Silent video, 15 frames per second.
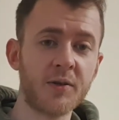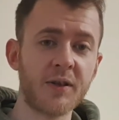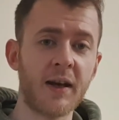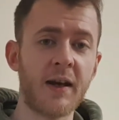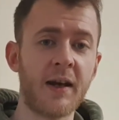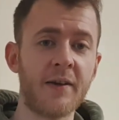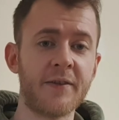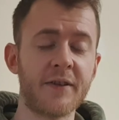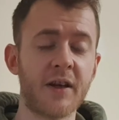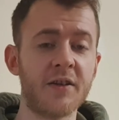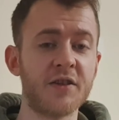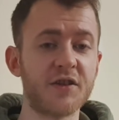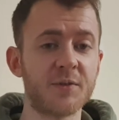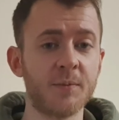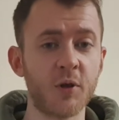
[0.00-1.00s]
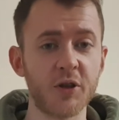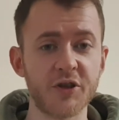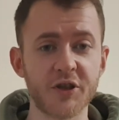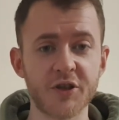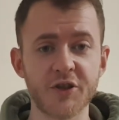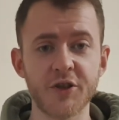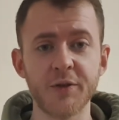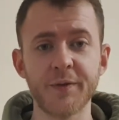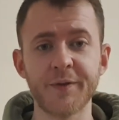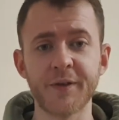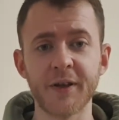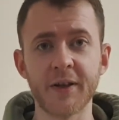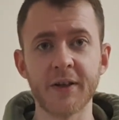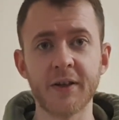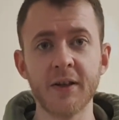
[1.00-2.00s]
And as much as you
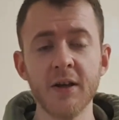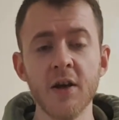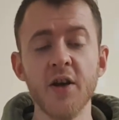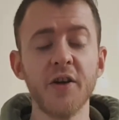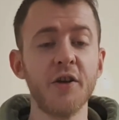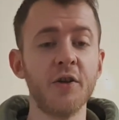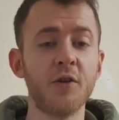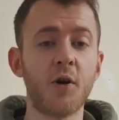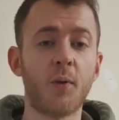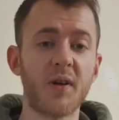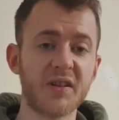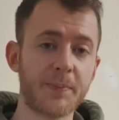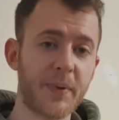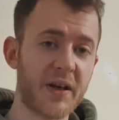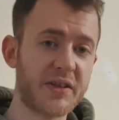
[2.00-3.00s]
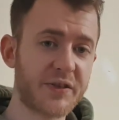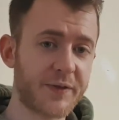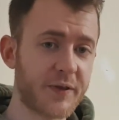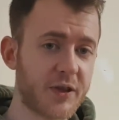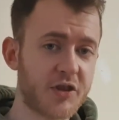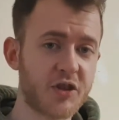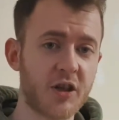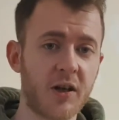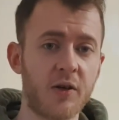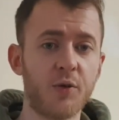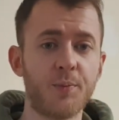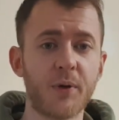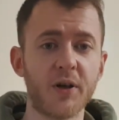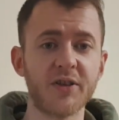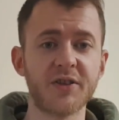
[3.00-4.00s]
think you know what's best for the child
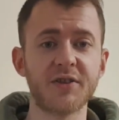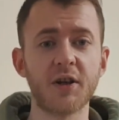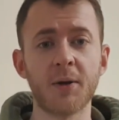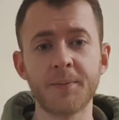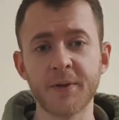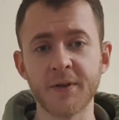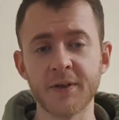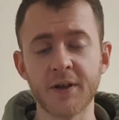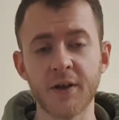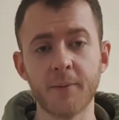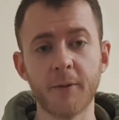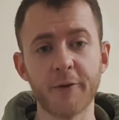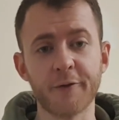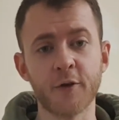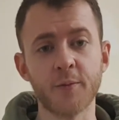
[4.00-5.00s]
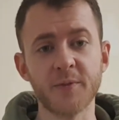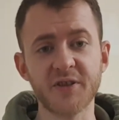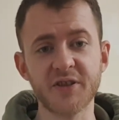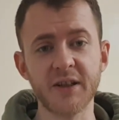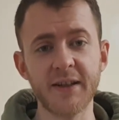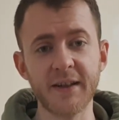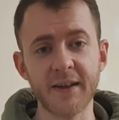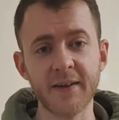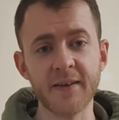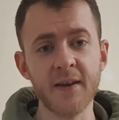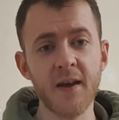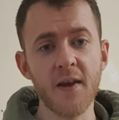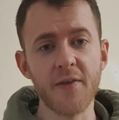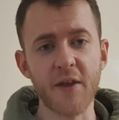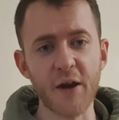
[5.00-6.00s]
by stopping them from seeing
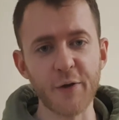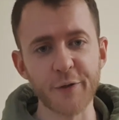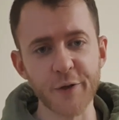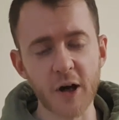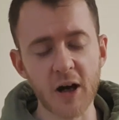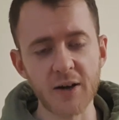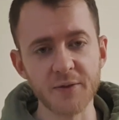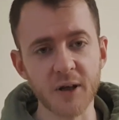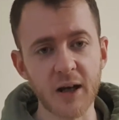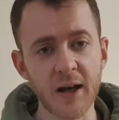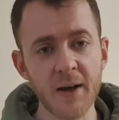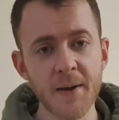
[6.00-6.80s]
their father,